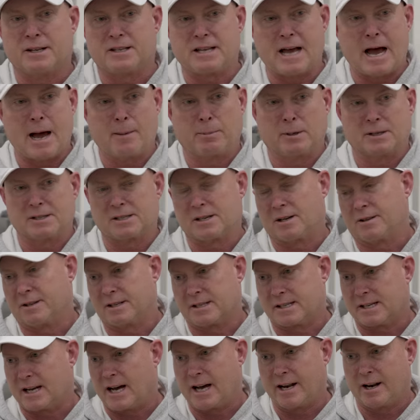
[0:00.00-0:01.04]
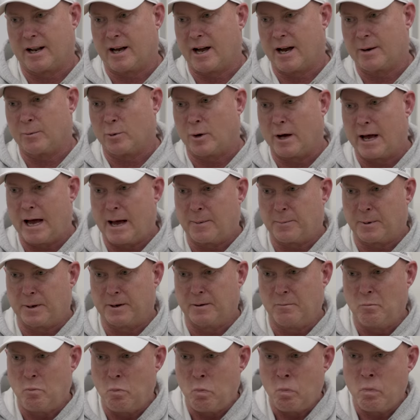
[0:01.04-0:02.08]
the tablets on the sideline will
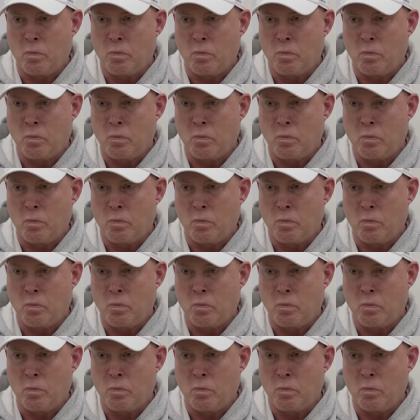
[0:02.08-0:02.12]
happen,